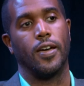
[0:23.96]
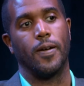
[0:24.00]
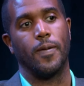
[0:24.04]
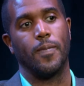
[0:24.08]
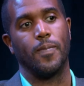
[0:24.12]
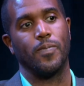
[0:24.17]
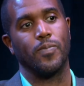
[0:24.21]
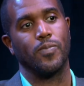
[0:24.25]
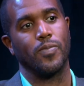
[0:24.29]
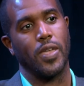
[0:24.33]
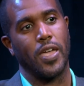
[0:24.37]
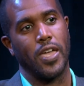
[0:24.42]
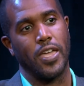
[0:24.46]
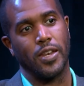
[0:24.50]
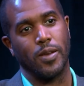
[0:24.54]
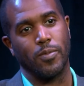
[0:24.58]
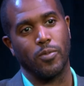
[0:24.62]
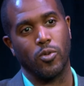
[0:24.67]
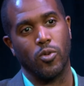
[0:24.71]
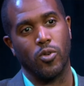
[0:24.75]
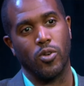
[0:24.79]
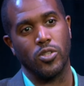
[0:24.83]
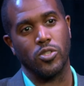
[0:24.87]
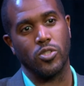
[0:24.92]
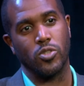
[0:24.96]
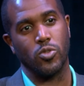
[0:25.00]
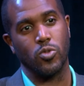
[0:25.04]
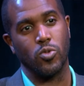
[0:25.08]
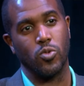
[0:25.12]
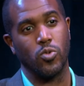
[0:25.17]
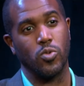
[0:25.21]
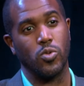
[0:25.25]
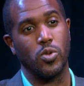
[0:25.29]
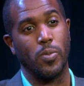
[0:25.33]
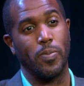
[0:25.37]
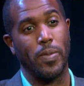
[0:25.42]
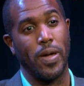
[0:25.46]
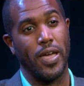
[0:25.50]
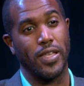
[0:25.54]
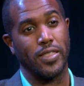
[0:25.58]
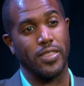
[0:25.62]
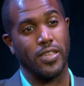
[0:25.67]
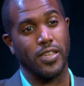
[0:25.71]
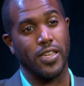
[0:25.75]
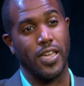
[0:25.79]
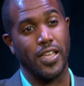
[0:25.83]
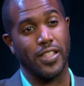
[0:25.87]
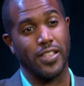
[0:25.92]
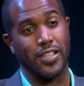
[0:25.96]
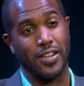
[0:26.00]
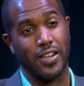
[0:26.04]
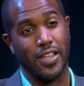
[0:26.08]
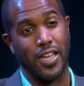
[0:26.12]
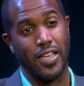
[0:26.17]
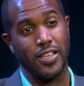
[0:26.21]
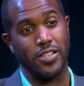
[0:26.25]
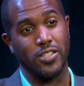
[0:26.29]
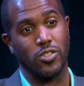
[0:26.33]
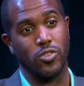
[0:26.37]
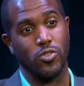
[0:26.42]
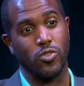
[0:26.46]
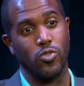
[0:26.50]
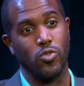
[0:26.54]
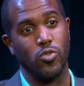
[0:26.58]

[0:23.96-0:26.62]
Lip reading: I ended up going to DeMatha Catholic High